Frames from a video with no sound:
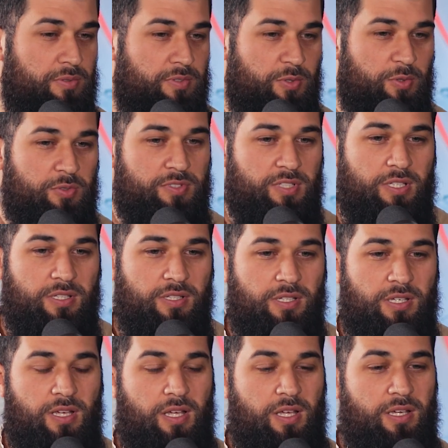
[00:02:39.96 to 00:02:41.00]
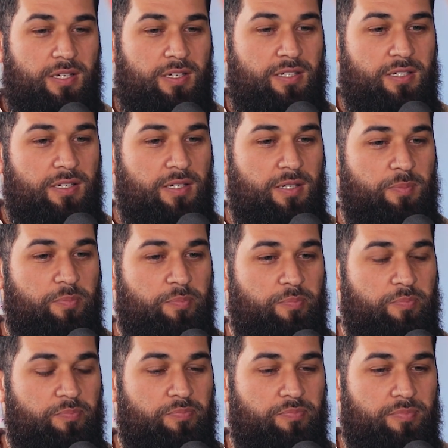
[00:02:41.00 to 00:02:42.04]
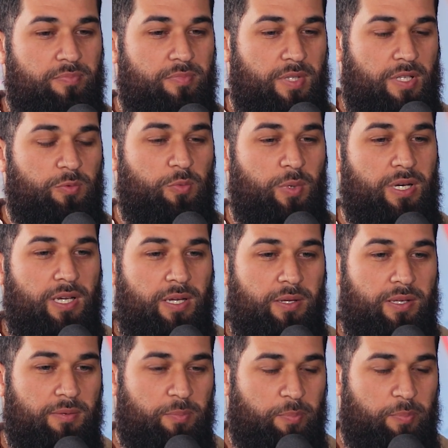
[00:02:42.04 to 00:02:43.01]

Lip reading: you could say one